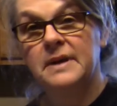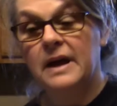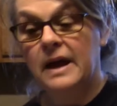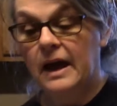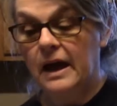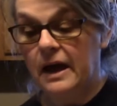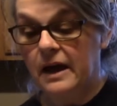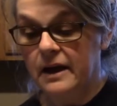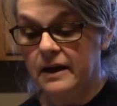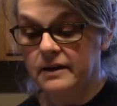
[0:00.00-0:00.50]

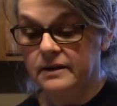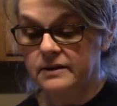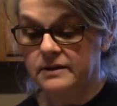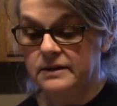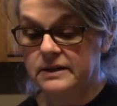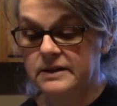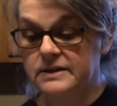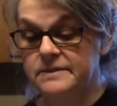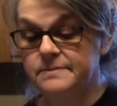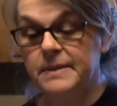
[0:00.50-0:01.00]
Hi,
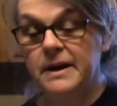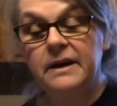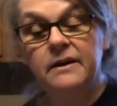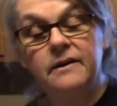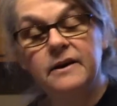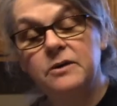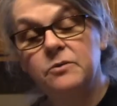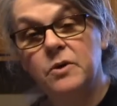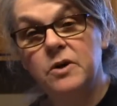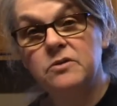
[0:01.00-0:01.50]
it's
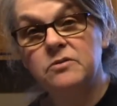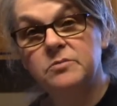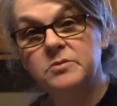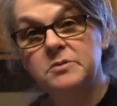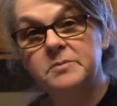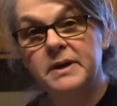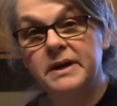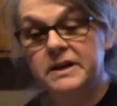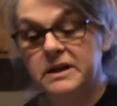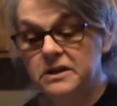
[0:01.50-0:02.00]
Mary. Welcome
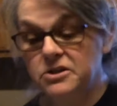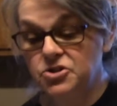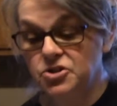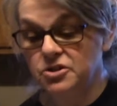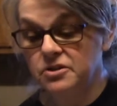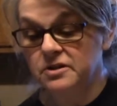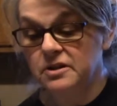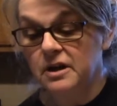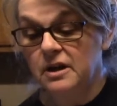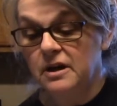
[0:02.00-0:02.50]
to my
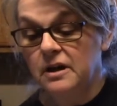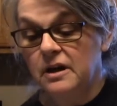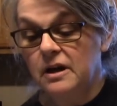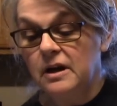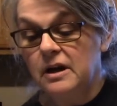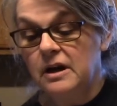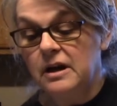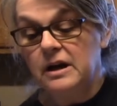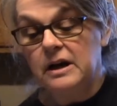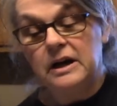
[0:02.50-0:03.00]
kitchen.
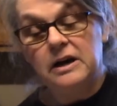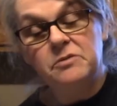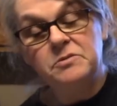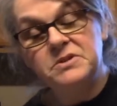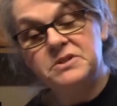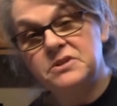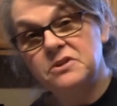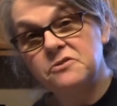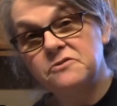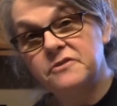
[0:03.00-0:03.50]
I
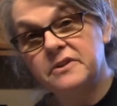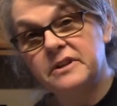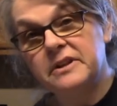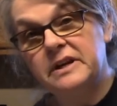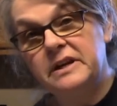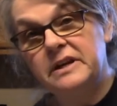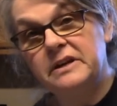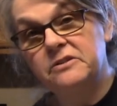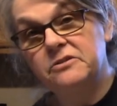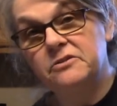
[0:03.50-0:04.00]
was surfing
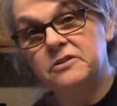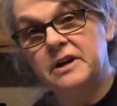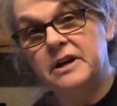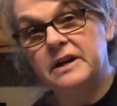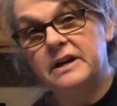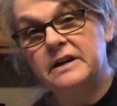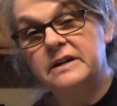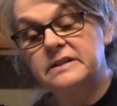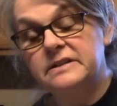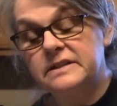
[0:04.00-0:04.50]
the
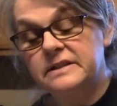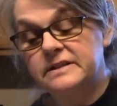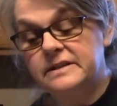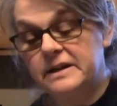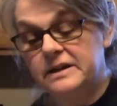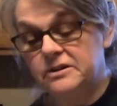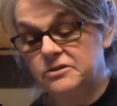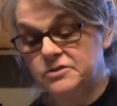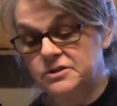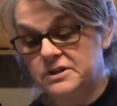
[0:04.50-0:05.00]
internet a
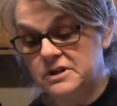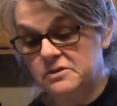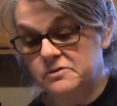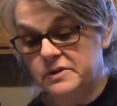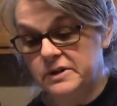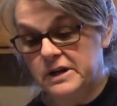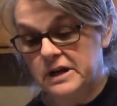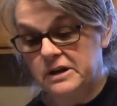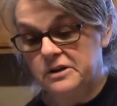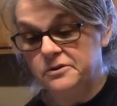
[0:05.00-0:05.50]
day or so
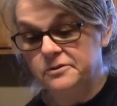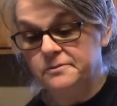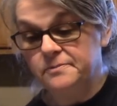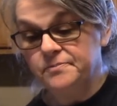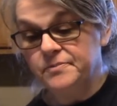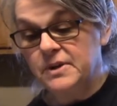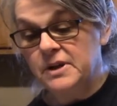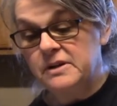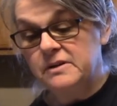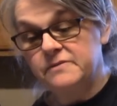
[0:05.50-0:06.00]
ago,
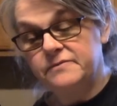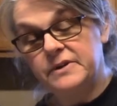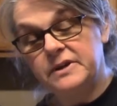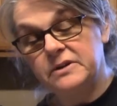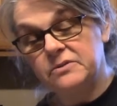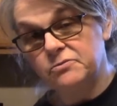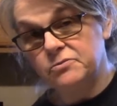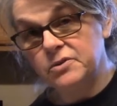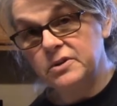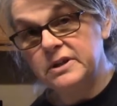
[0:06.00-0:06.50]
found
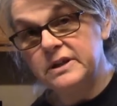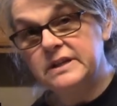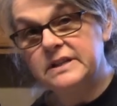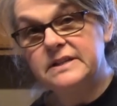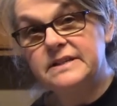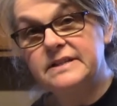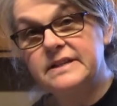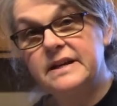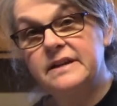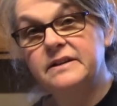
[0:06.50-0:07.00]
a really
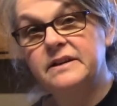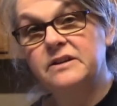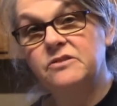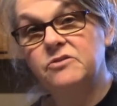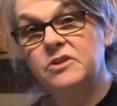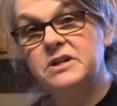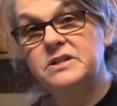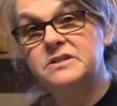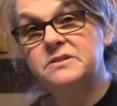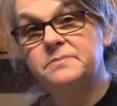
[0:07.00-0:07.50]
good sounding
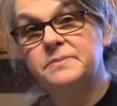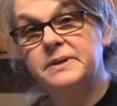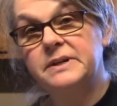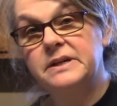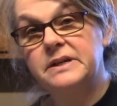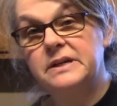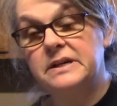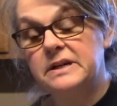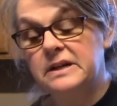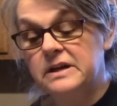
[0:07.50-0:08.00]

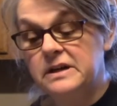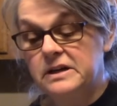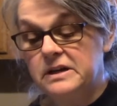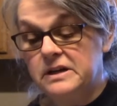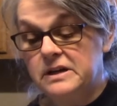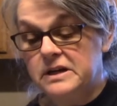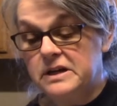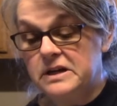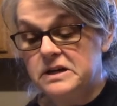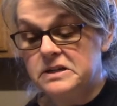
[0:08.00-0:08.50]
recipe.
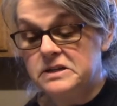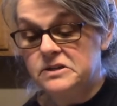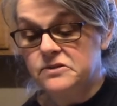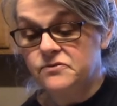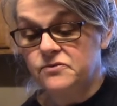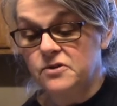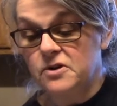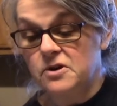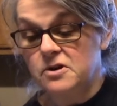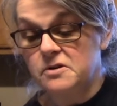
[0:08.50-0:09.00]
It's
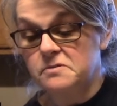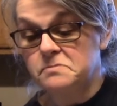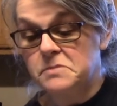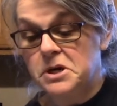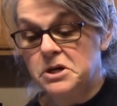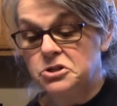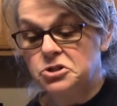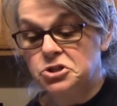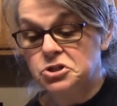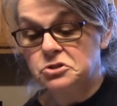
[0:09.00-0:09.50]
from
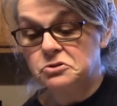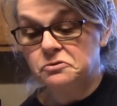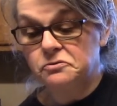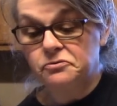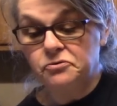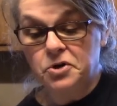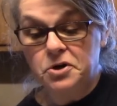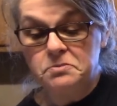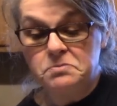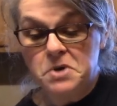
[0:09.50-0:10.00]
Sugar
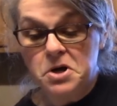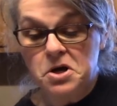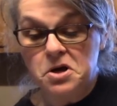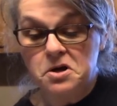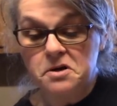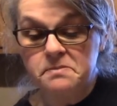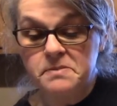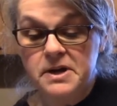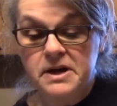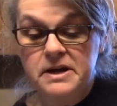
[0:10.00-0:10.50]
Free
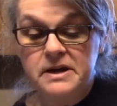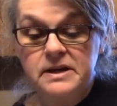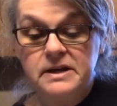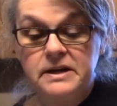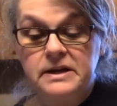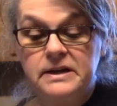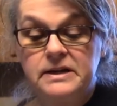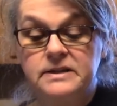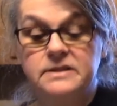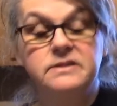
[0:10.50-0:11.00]
Mom.
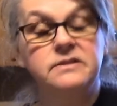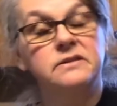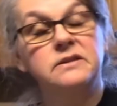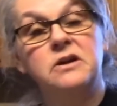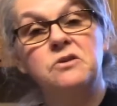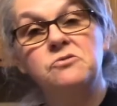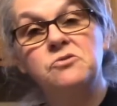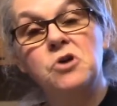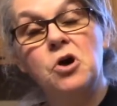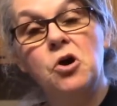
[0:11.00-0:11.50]
It's
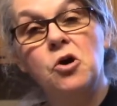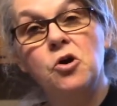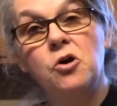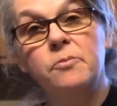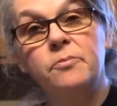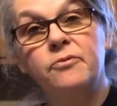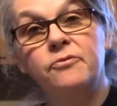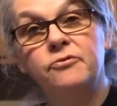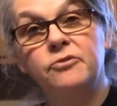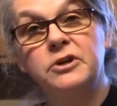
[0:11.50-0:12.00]
low
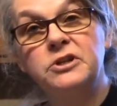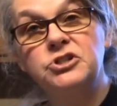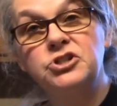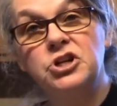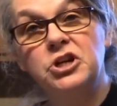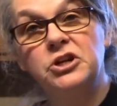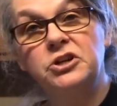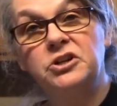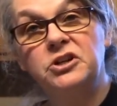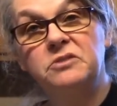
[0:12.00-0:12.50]
carb French
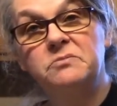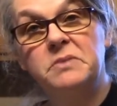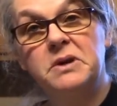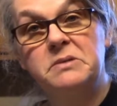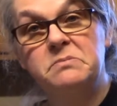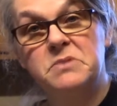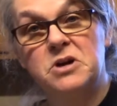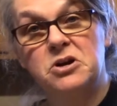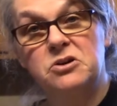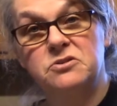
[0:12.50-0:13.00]
onion
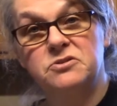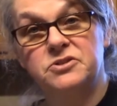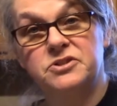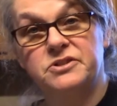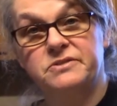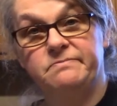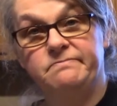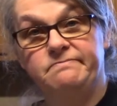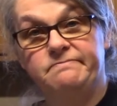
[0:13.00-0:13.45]
meatballs.